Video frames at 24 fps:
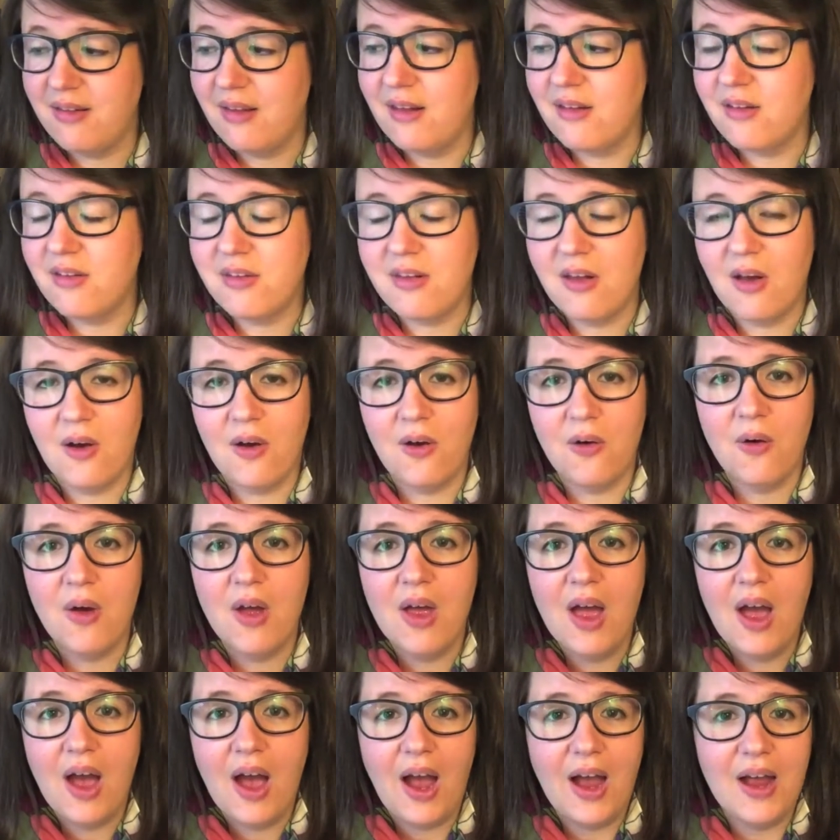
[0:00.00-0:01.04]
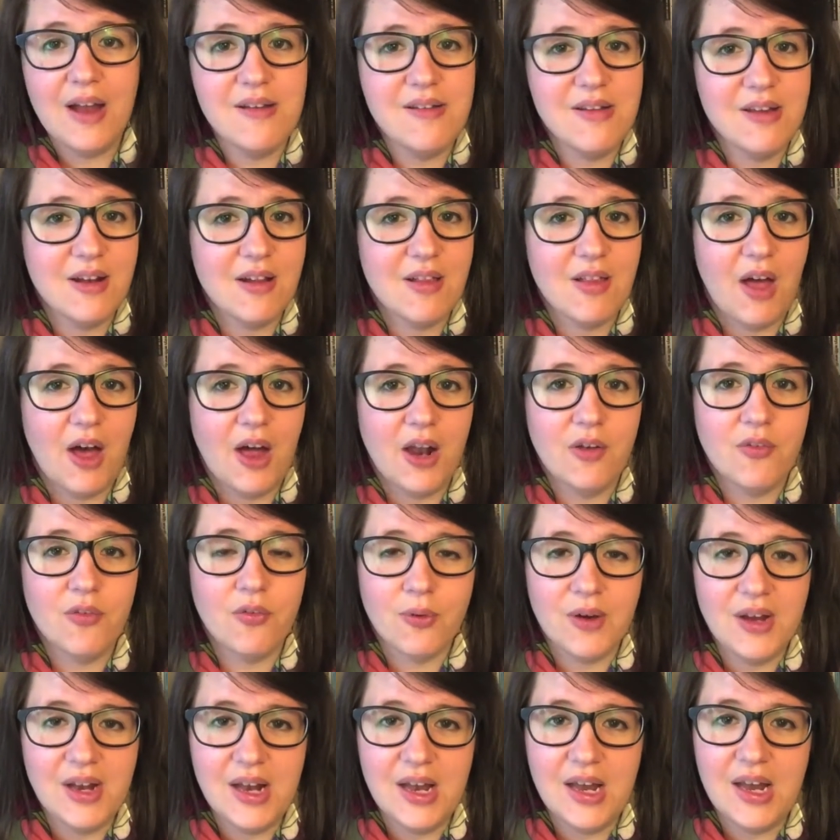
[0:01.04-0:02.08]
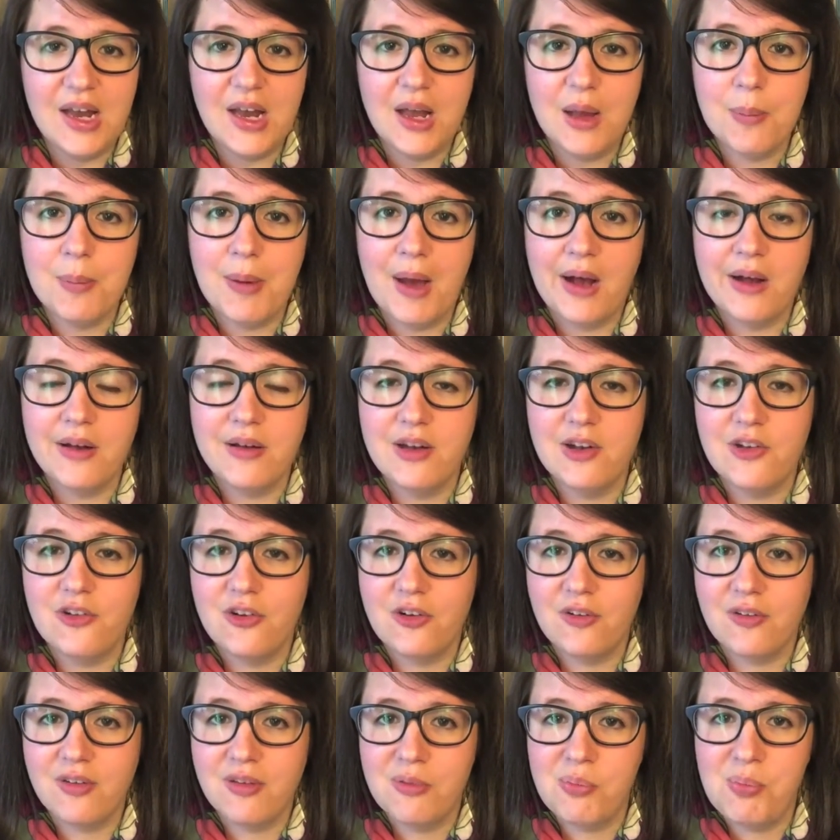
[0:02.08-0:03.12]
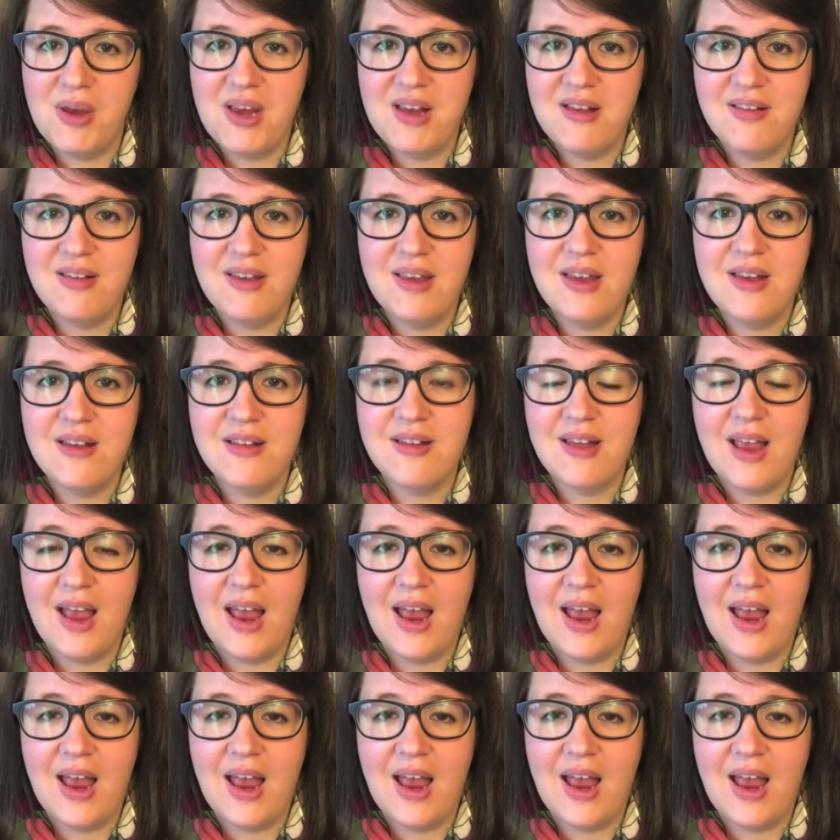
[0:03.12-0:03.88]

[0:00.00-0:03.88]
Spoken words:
And so I did a lot of reading about digital spaces